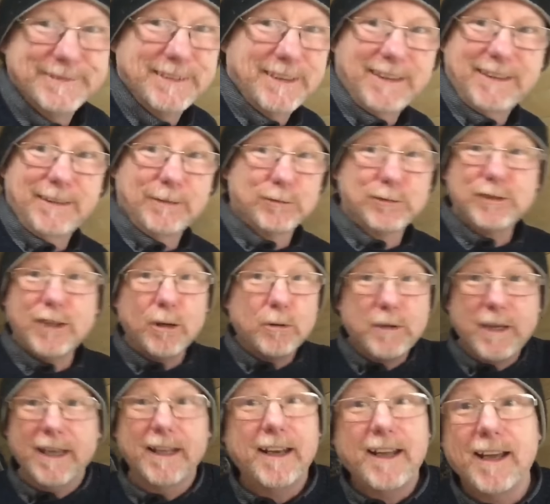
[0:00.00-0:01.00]
And there was no
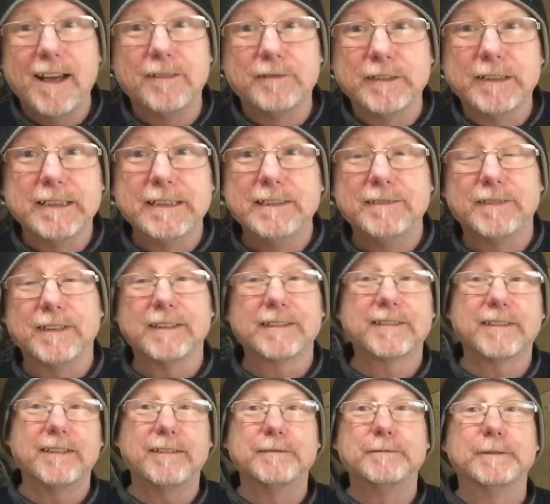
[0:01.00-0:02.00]
getting out of it either.
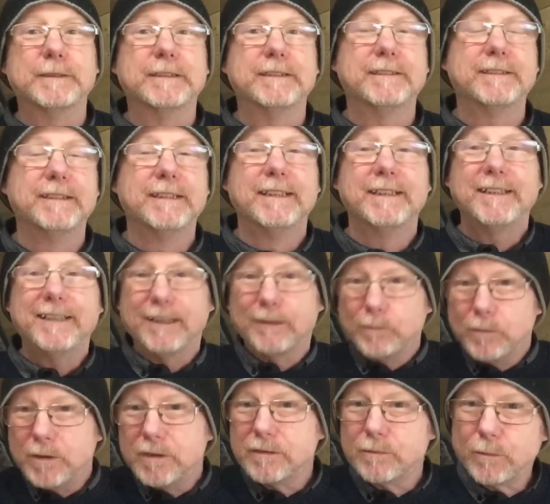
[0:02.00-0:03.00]
So yeah,
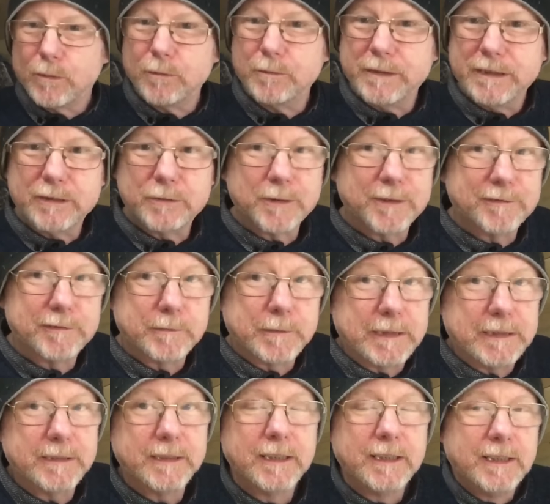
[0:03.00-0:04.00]
word of warning to
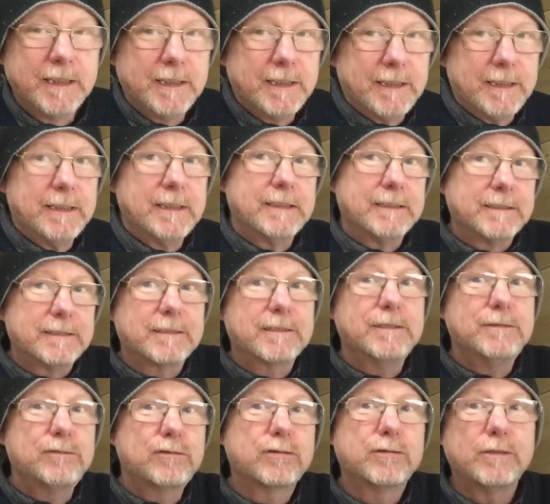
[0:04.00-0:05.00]
everyone,
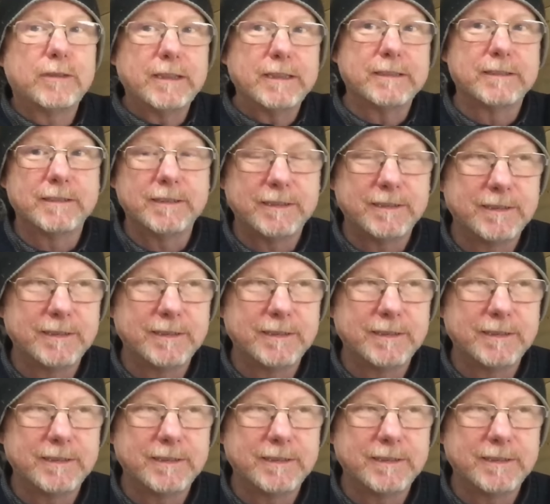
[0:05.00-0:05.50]
do try and